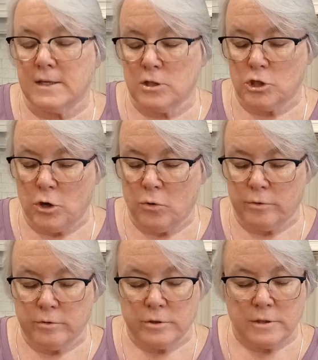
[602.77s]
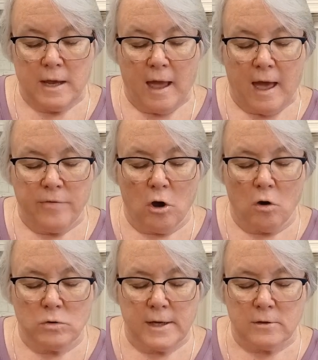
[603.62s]
and Stoner's, and the
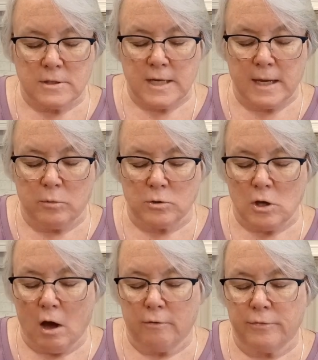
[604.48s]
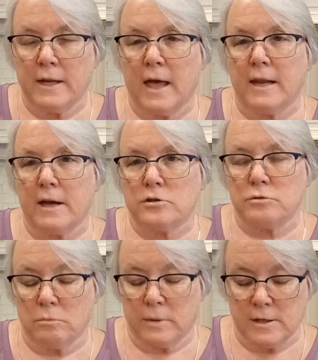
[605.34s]
hotel stables often had
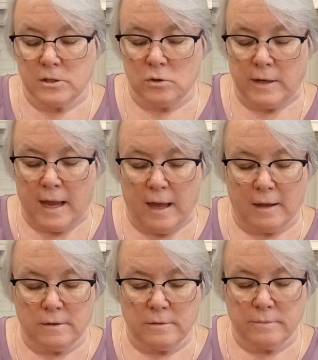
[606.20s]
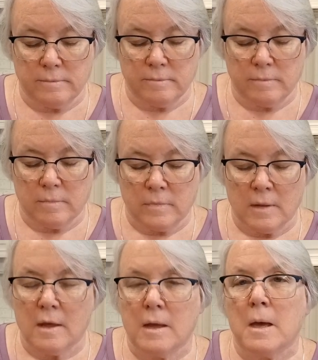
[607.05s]
extra rigs on hand.
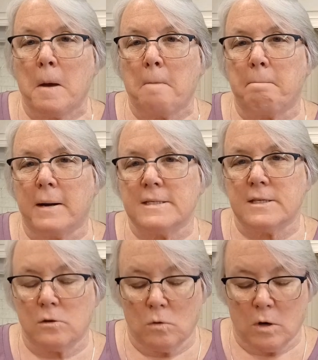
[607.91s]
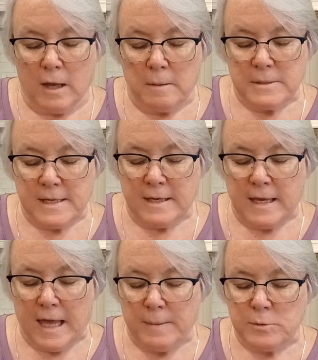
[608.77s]
Bicycle clubs and
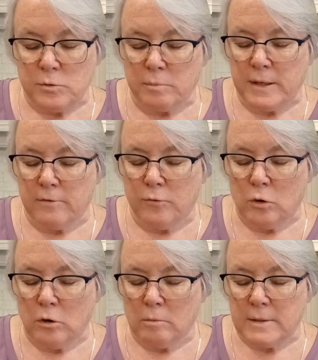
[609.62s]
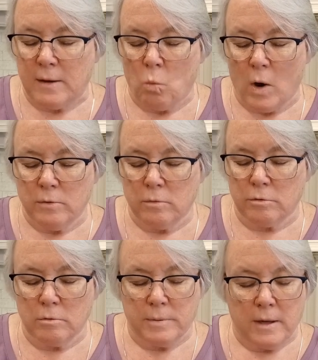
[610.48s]
camps were being formed, and one
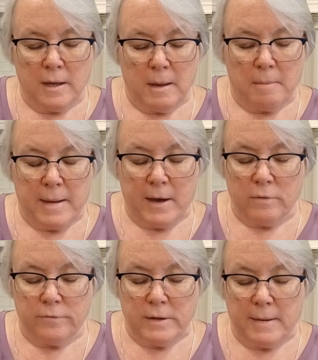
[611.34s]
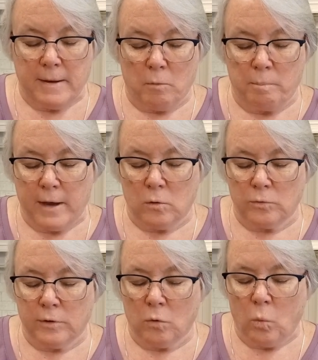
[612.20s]
group, male and female, pedaled
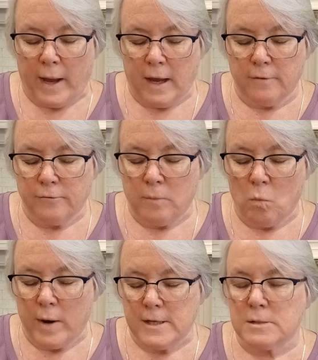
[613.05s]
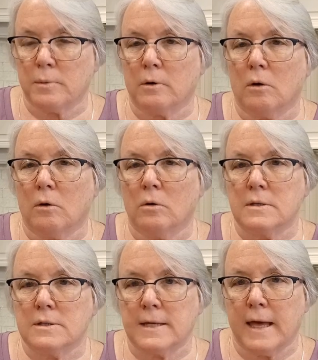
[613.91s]
their way from Waynesboro
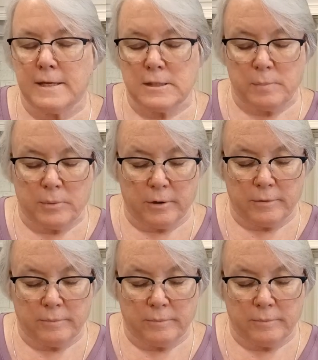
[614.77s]
to Gettysburg.